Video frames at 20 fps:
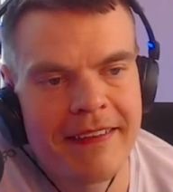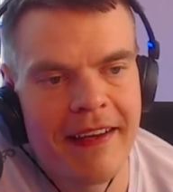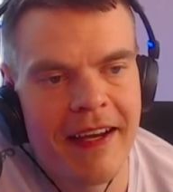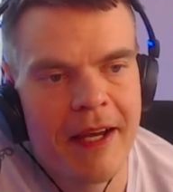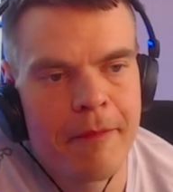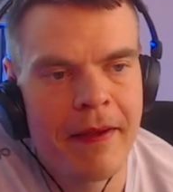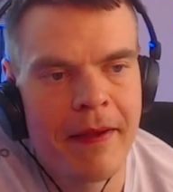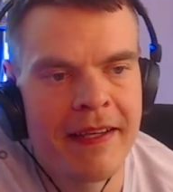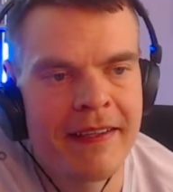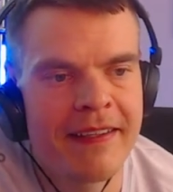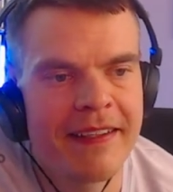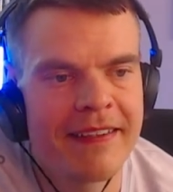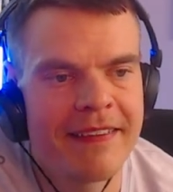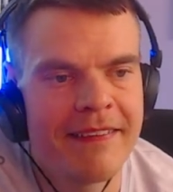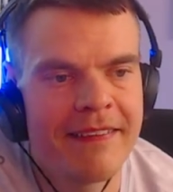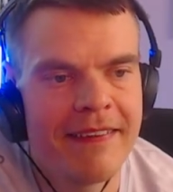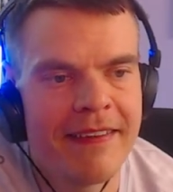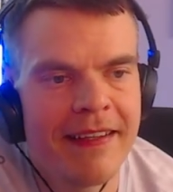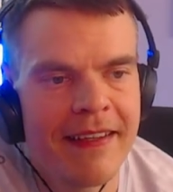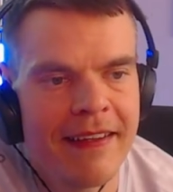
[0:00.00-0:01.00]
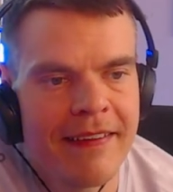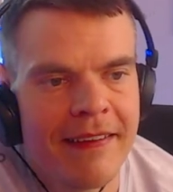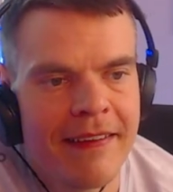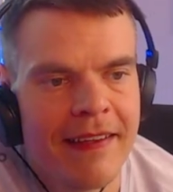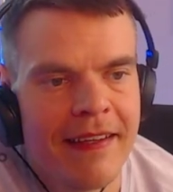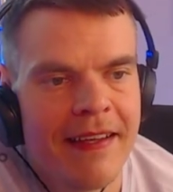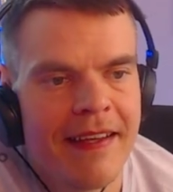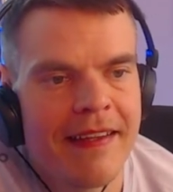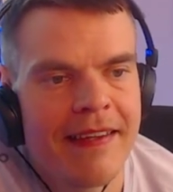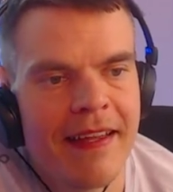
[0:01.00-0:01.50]
I painted
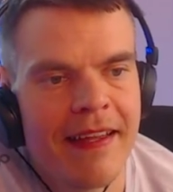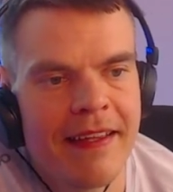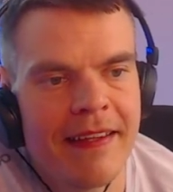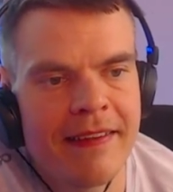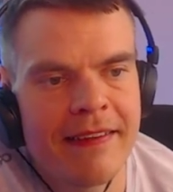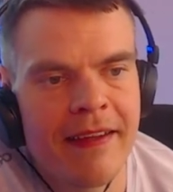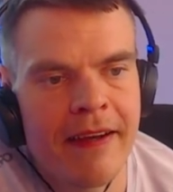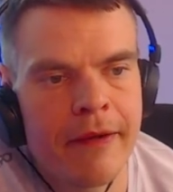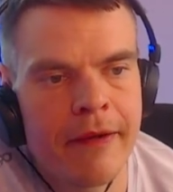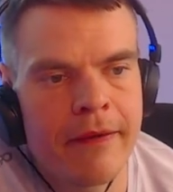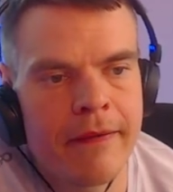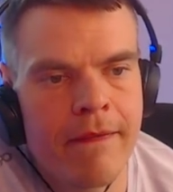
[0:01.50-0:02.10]
the entire